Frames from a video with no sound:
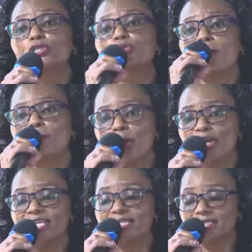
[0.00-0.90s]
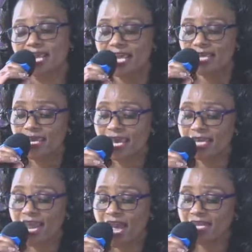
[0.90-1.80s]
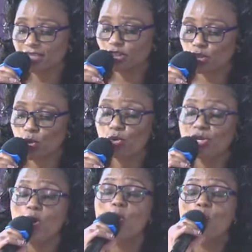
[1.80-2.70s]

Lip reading: to a point he had understood